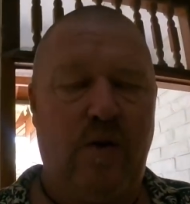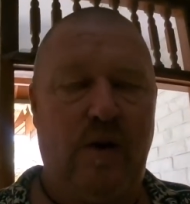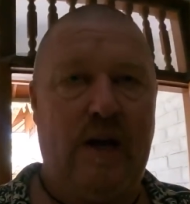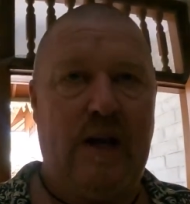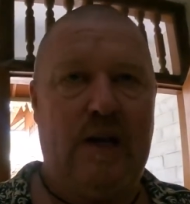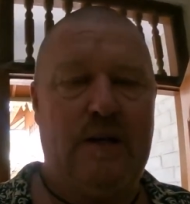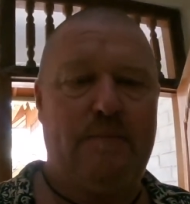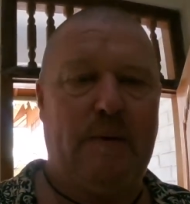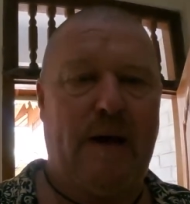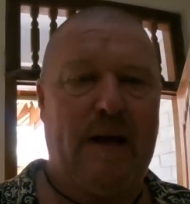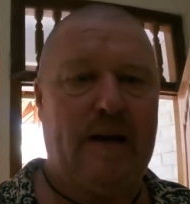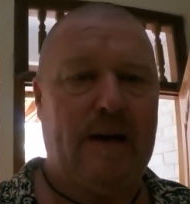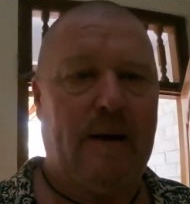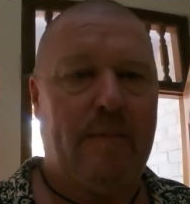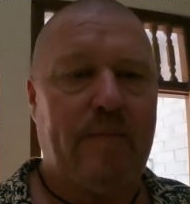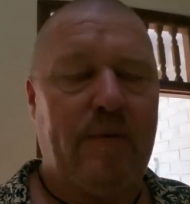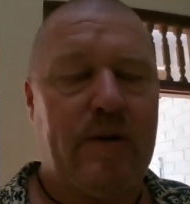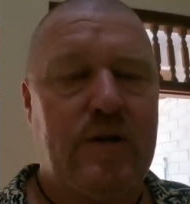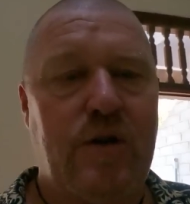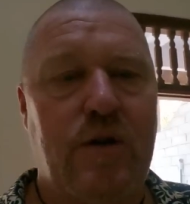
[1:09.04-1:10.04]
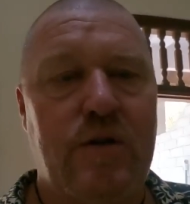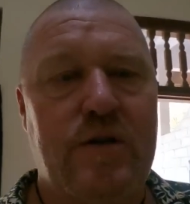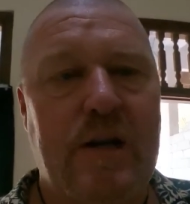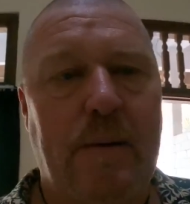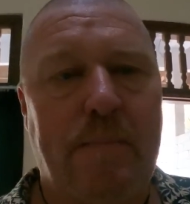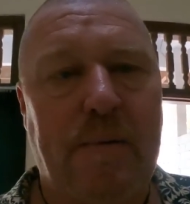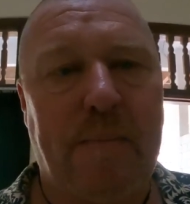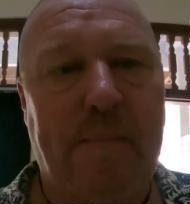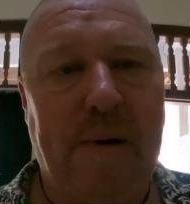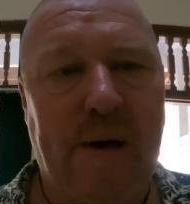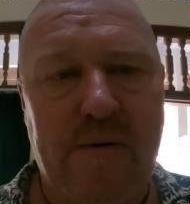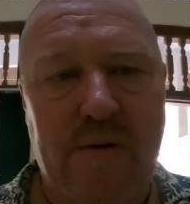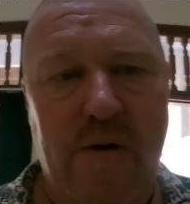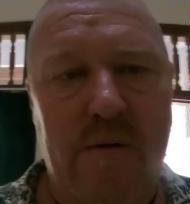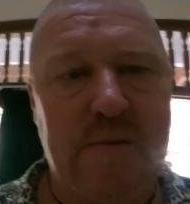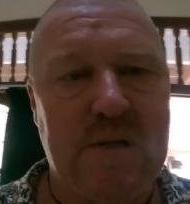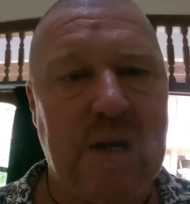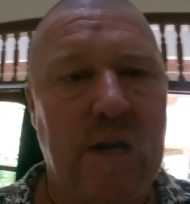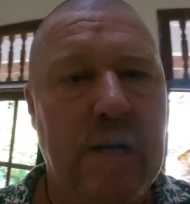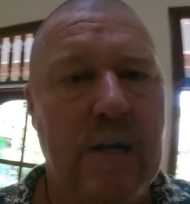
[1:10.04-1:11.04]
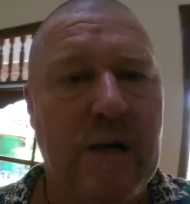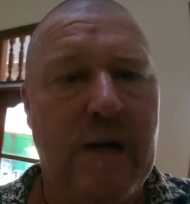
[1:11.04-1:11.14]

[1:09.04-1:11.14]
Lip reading: he's made it up with 2 separate bedrooms.